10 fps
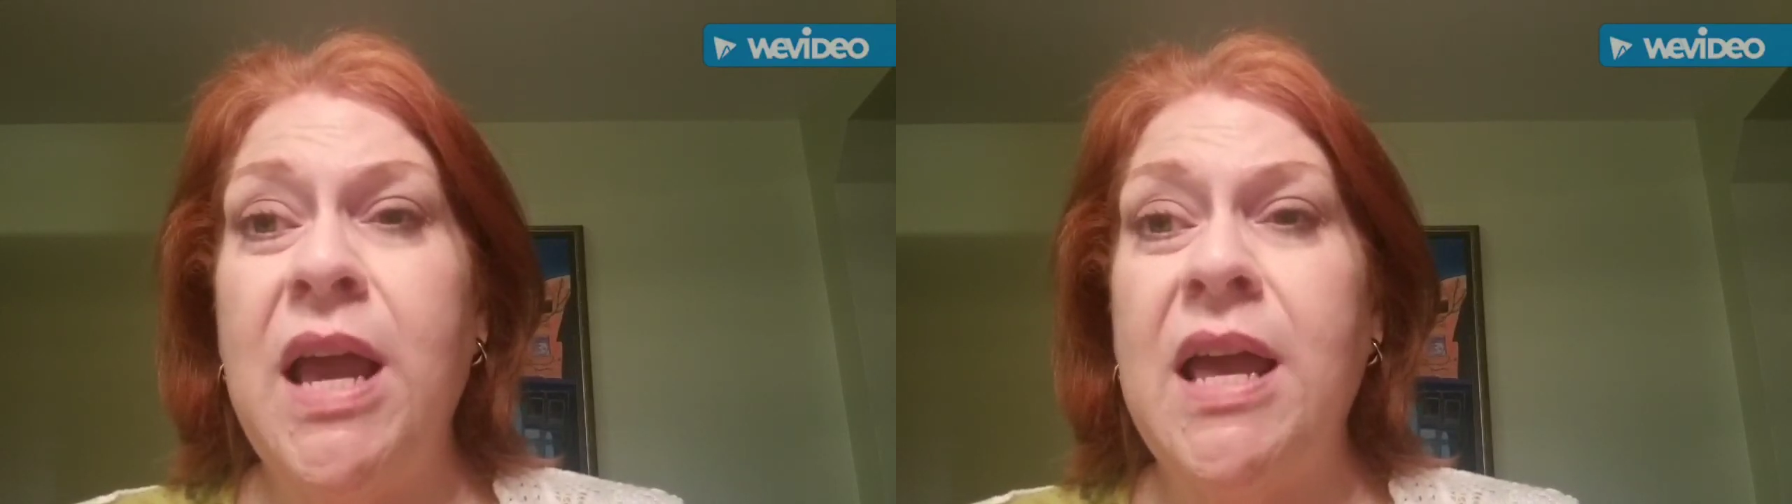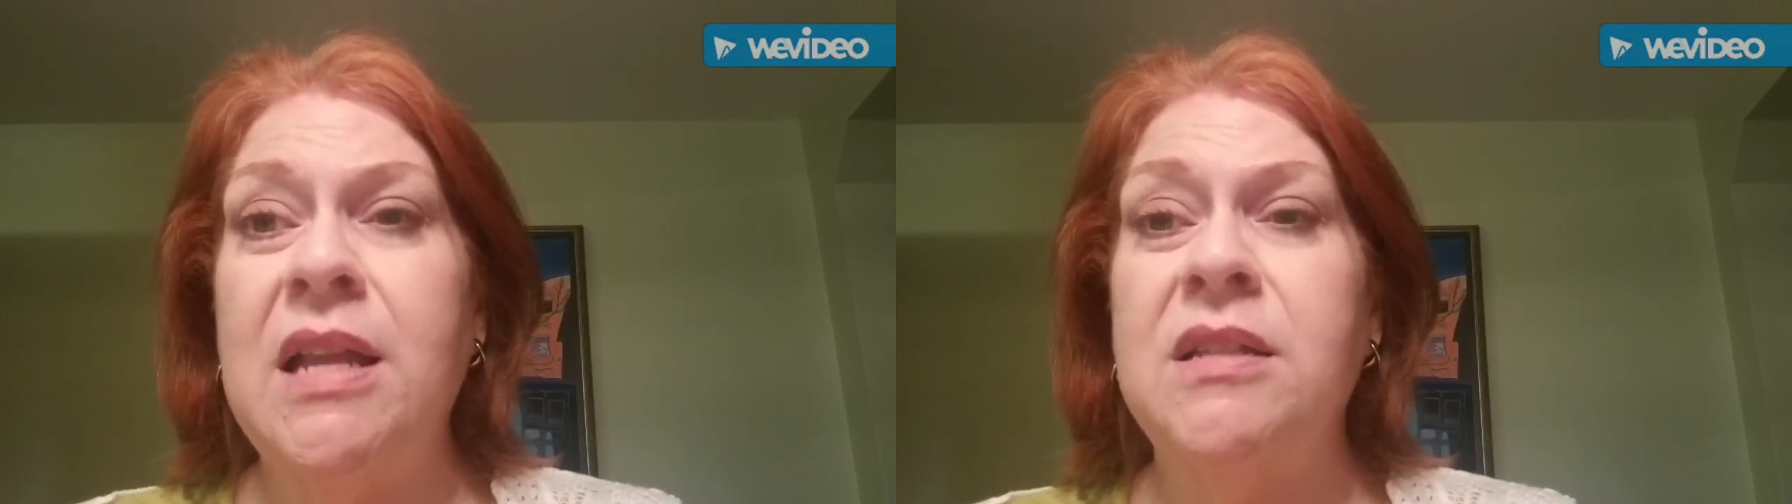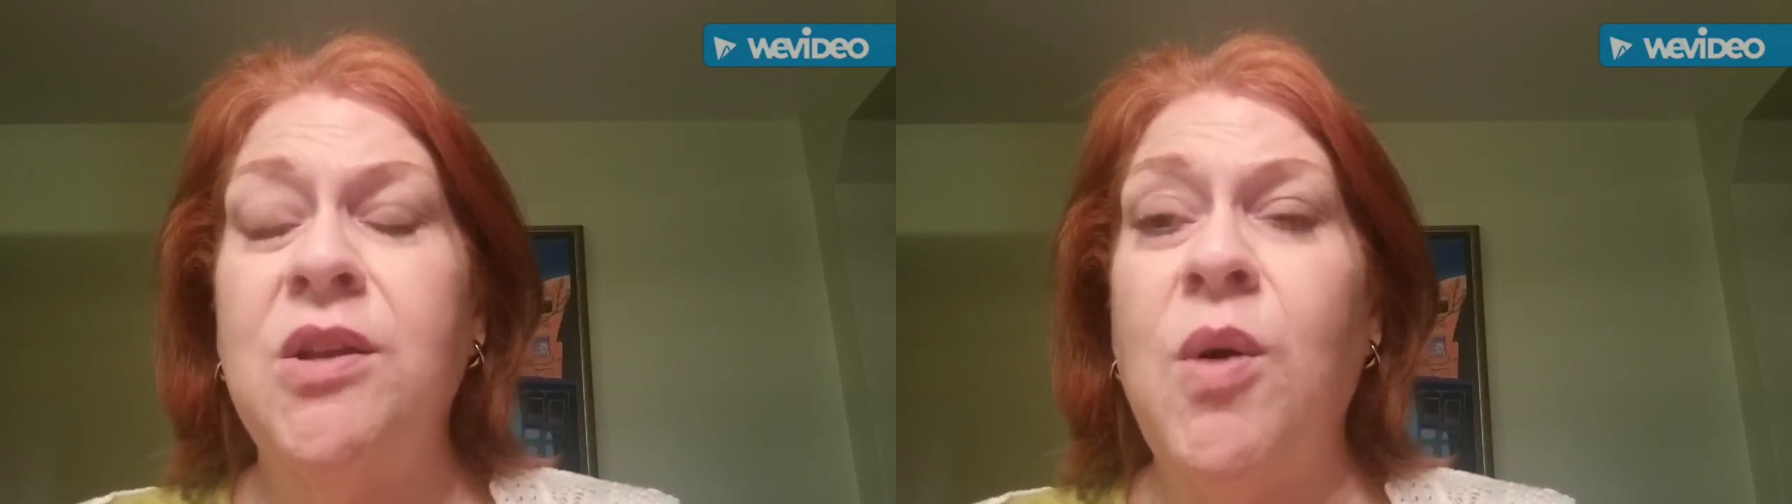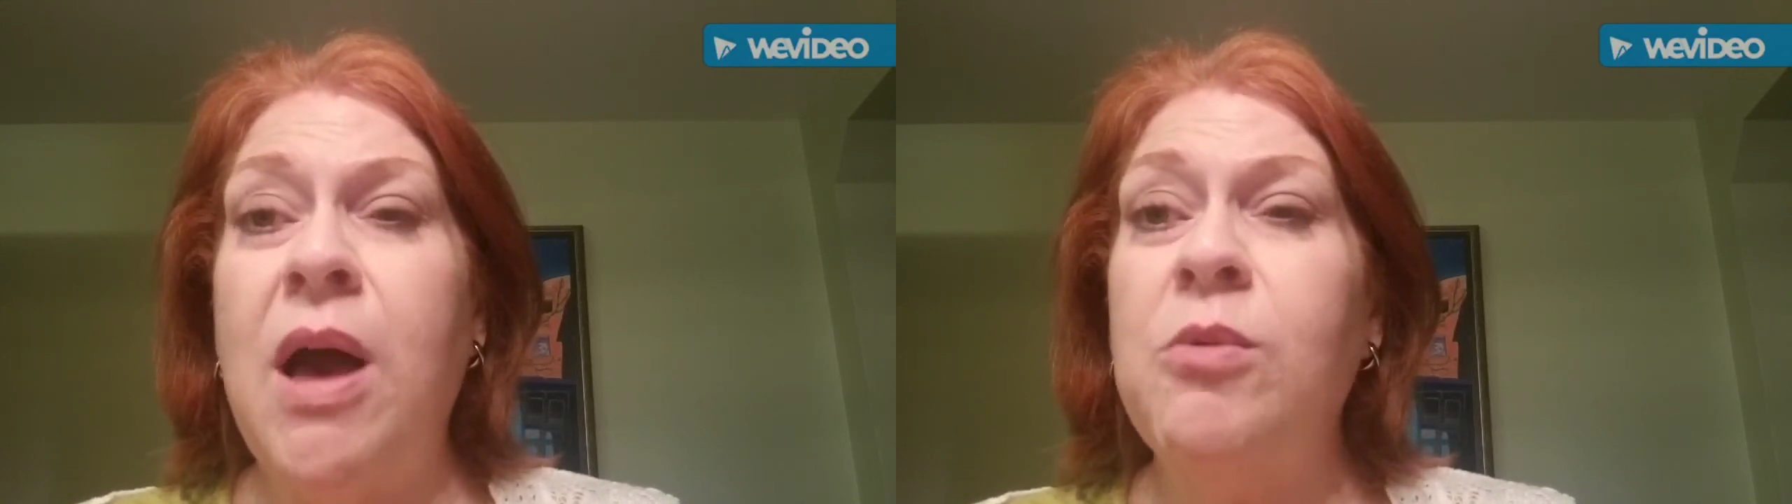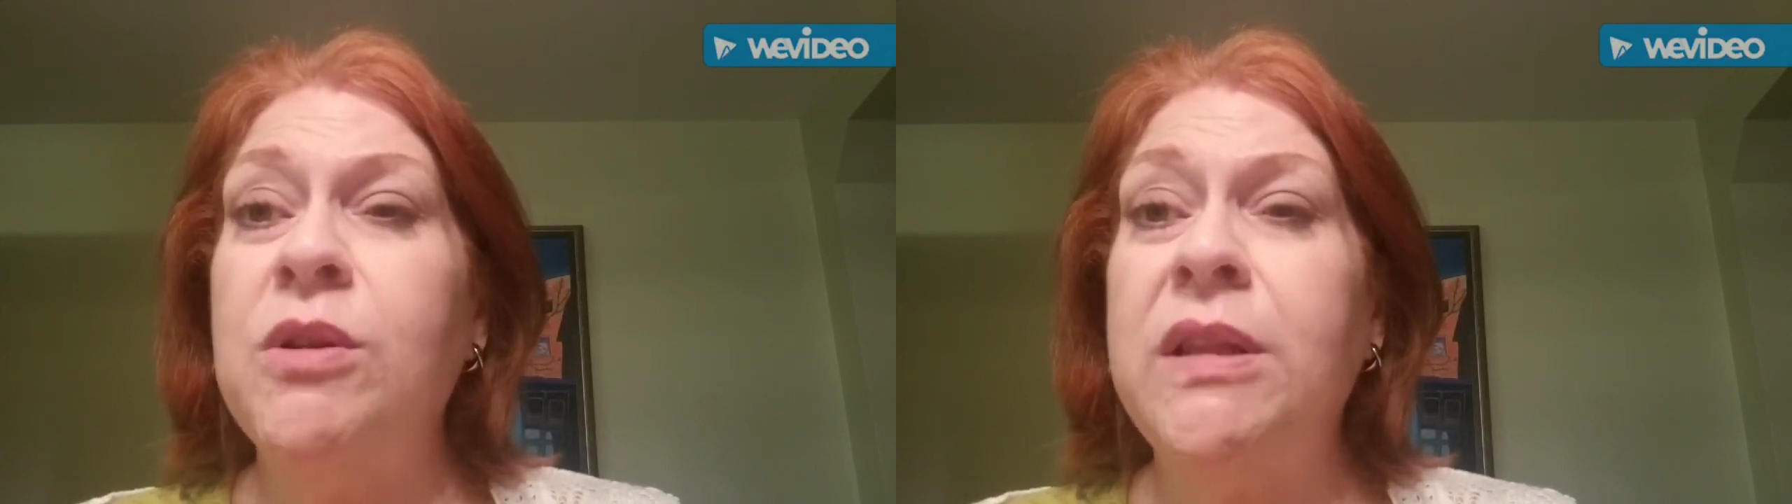And so
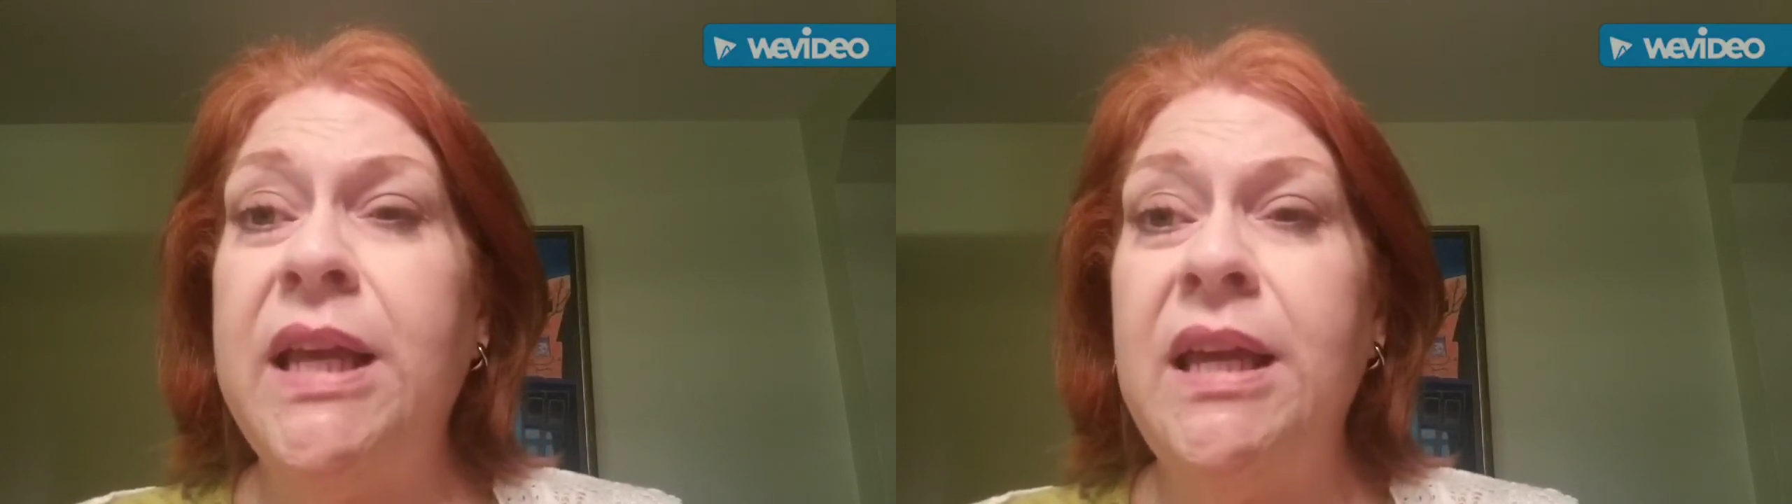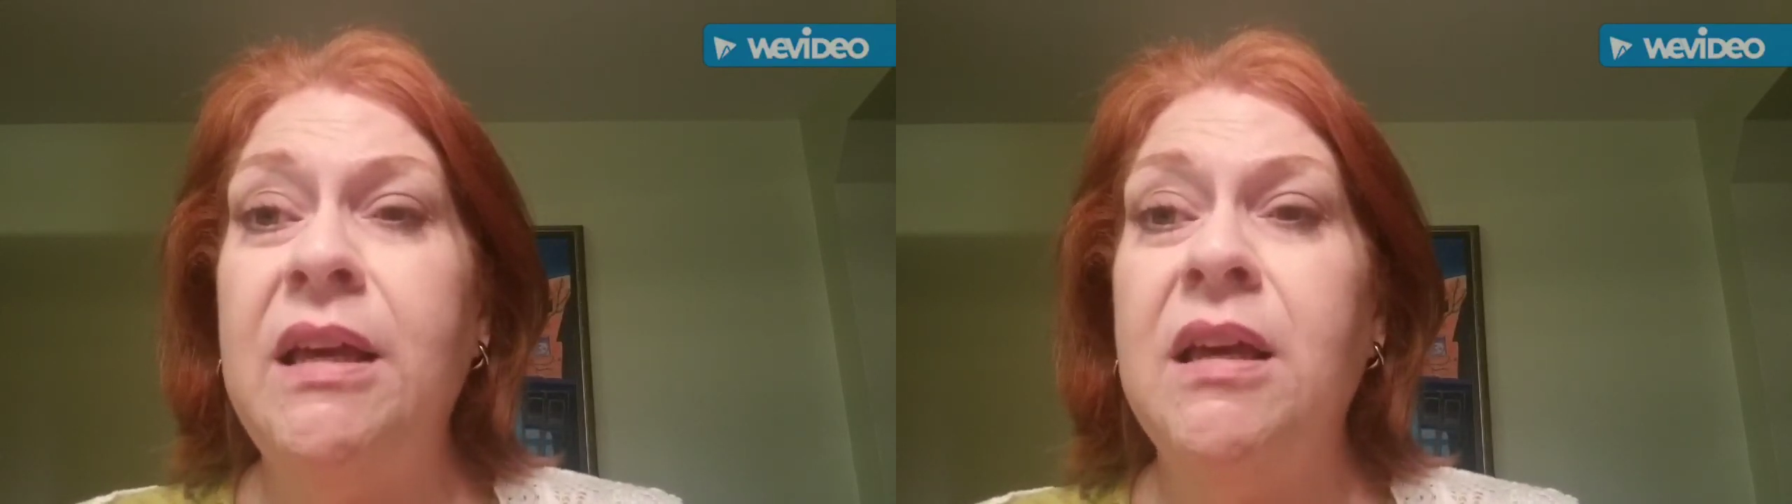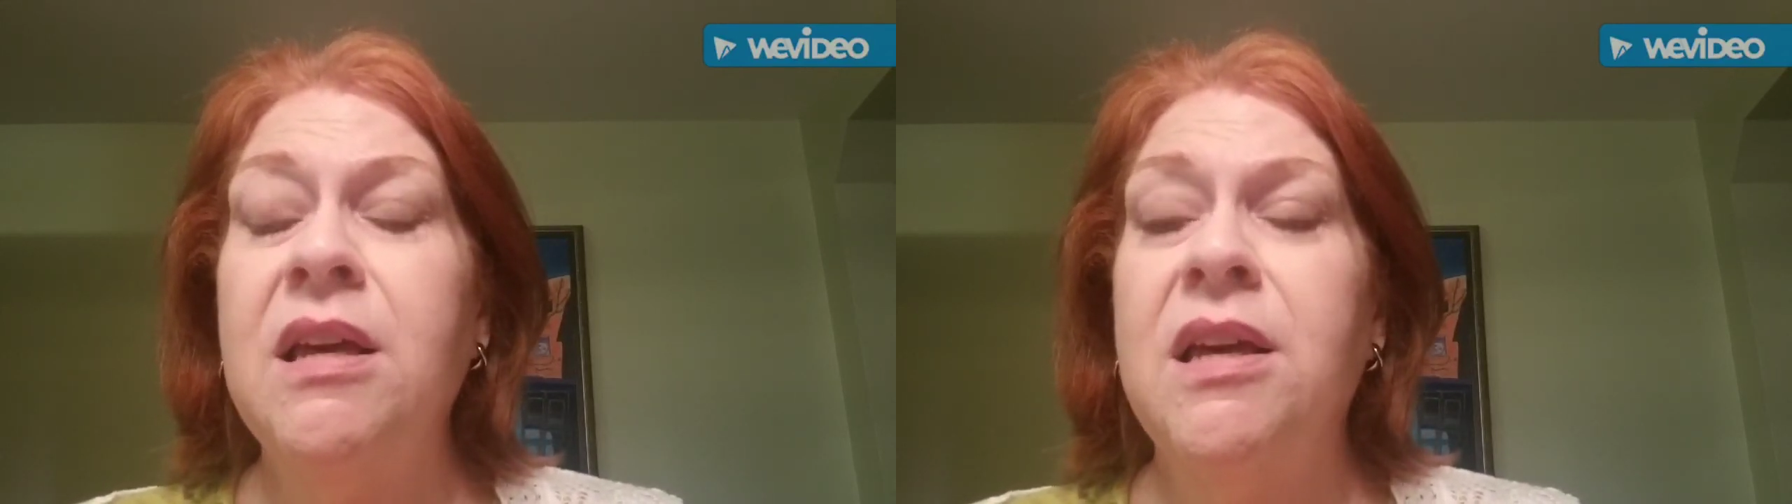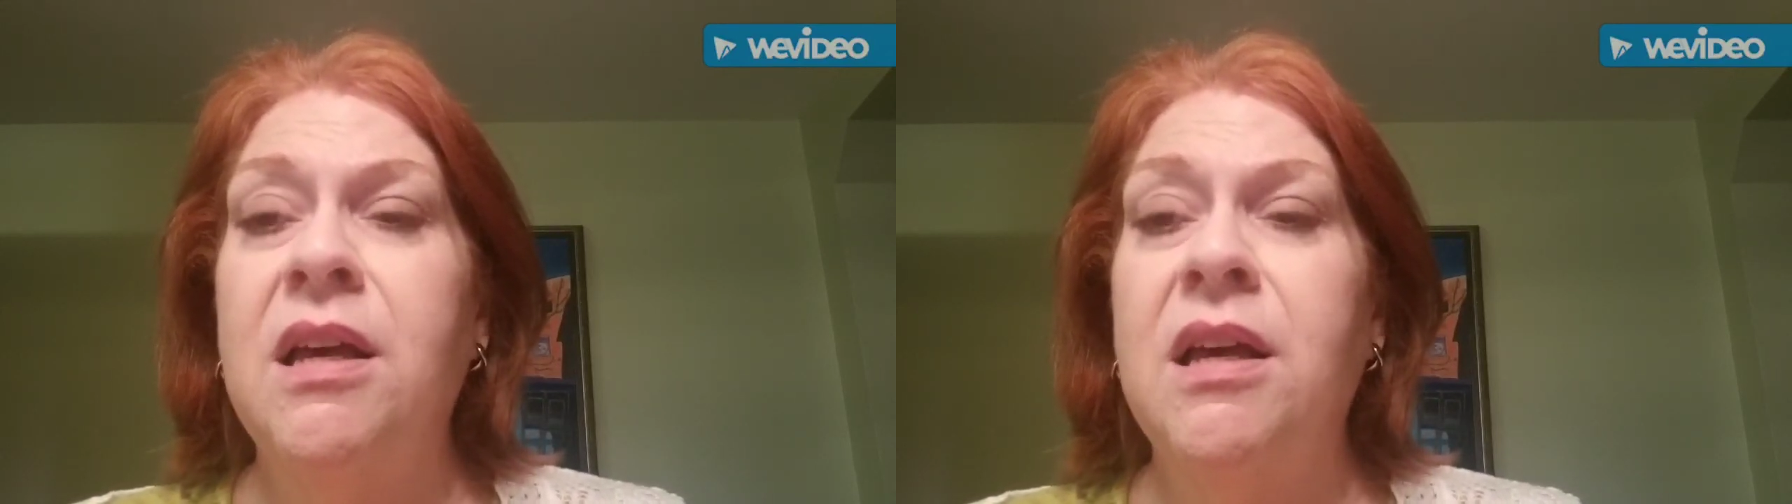I will link